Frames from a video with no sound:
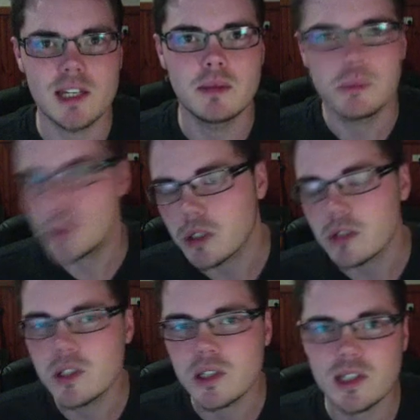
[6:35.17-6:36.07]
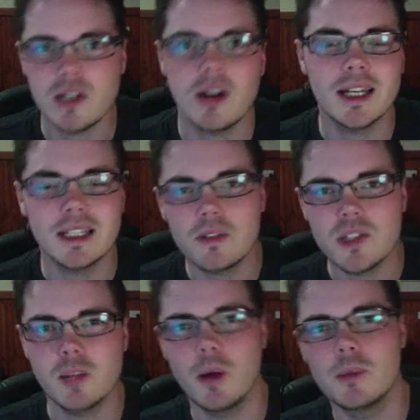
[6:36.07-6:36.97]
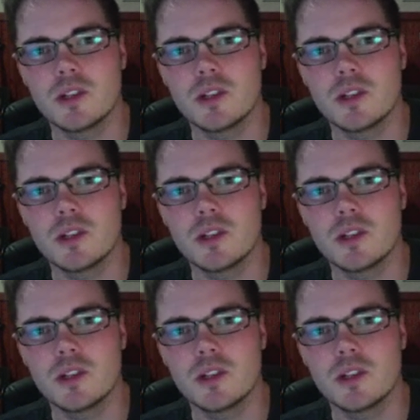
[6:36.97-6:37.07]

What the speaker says: to be pretty useless at high levels at the moment